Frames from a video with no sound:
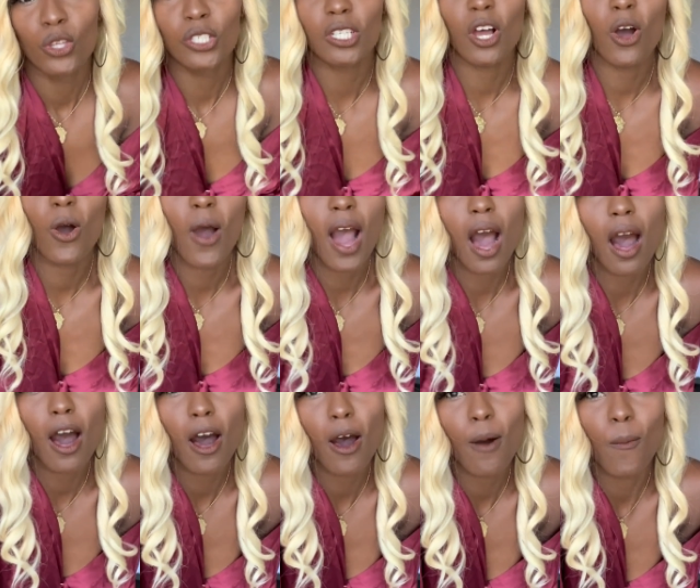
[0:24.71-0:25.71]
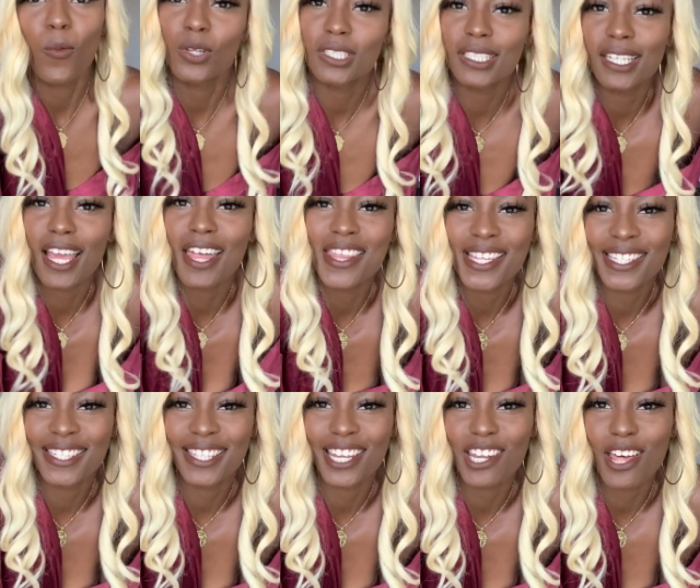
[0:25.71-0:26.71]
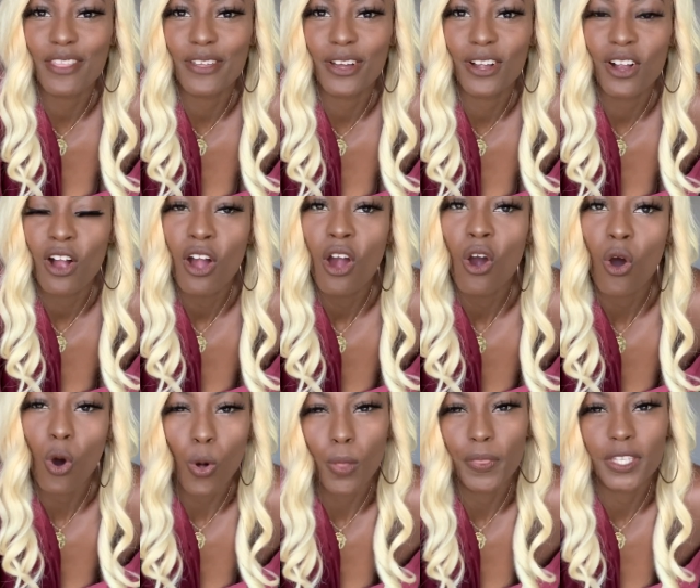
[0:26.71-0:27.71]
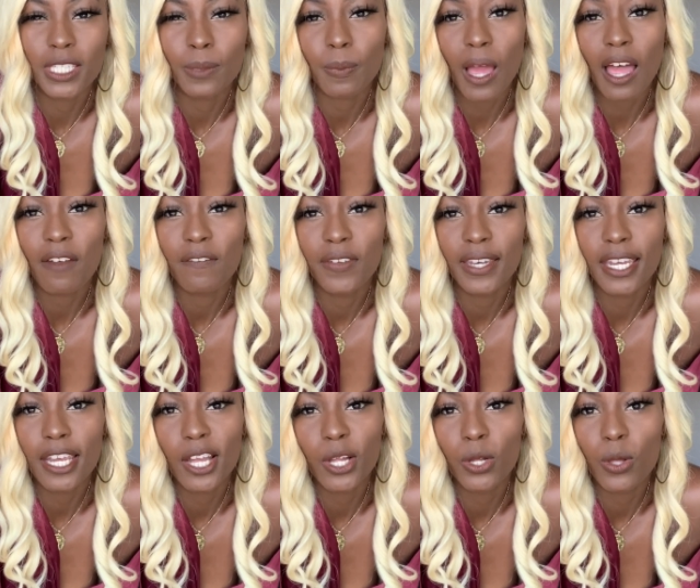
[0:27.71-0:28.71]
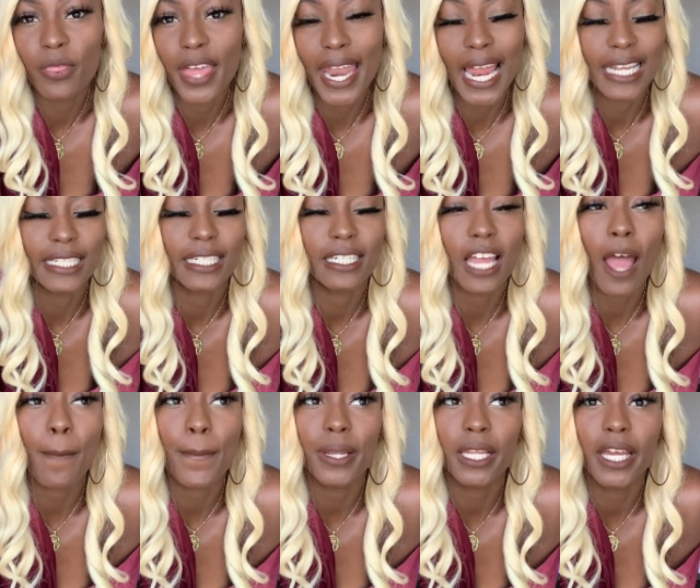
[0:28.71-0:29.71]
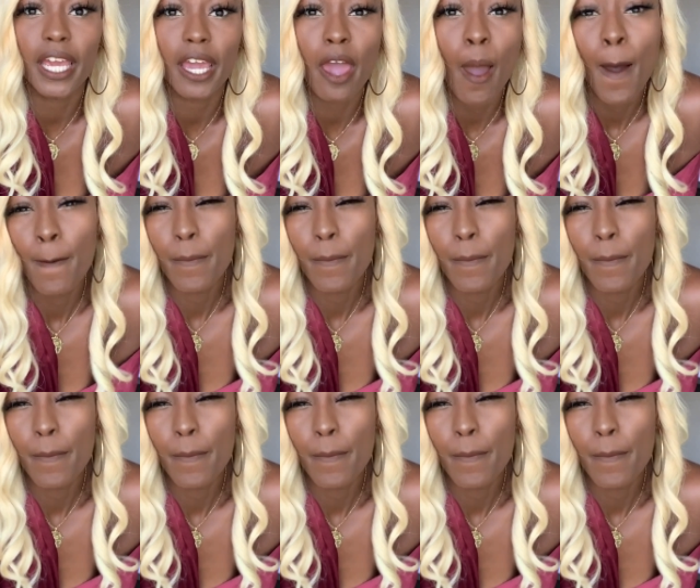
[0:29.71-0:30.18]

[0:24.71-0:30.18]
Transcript: So, um, once again, this is another on the spot video that I did not plan,